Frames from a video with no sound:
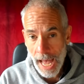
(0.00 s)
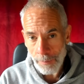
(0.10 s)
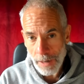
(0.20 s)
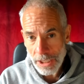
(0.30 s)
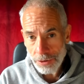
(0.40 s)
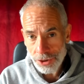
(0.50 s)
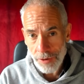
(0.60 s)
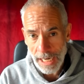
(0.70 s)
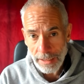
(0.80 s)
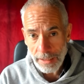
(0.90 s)
And when you
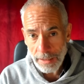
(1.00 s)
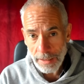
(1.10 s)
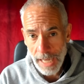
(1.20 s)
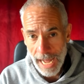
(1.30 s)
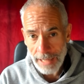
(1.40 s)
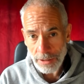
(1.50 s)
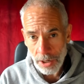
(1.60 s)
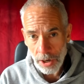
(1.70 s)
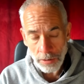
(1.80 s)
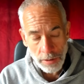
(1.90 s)
drink
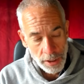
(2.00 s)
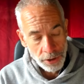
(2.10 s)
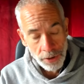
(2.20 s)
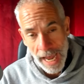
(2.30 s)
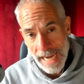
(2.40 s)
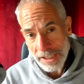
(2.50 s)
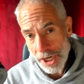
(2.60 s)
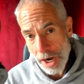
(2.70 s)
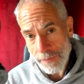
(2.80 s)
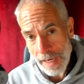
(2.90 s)
alcohol, your
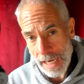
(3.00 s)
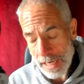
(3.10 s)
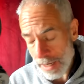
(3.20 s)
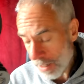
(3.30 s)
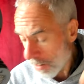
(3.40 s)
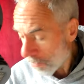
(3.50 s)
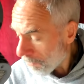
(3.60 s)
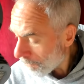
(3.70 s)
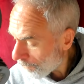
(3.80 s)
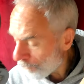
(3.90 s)
HRV
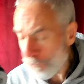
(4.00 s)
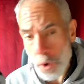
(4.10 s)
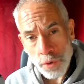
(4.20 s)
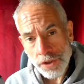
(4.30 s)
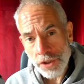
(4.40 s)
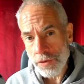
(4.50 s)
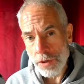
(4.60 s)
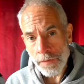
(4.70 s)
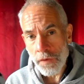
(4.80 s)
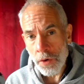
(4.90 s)
falls through
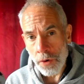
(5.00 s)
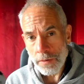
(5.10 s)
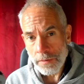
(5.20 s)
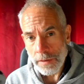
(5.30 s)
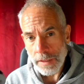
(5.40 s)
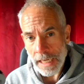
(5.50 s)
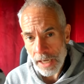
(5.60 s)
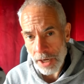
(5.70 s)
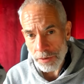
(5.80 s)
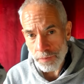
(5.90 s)
the floor. It
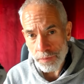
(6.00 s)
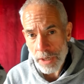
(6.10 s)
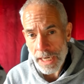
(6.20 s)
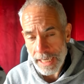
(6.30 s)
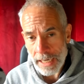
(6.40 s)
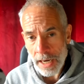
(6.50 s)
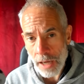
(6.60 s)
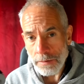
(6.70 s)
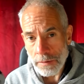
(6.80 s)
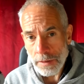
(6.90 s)
goes really low.